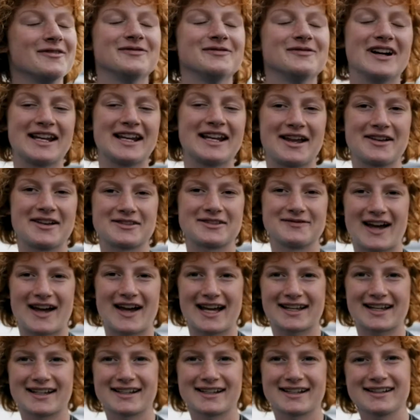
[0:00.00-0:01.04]
My name's
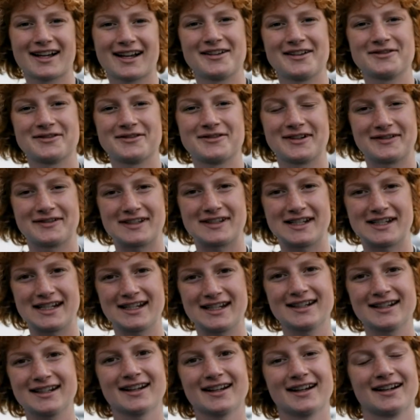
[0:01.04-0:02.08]
Megan, I'm
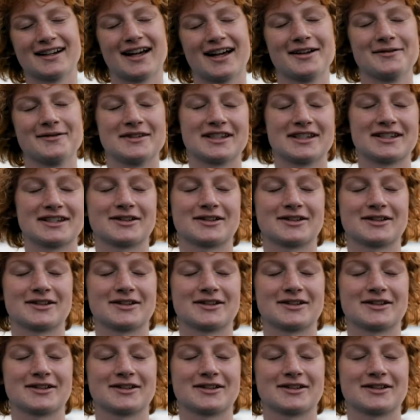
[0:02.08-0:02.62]
15, and I'm the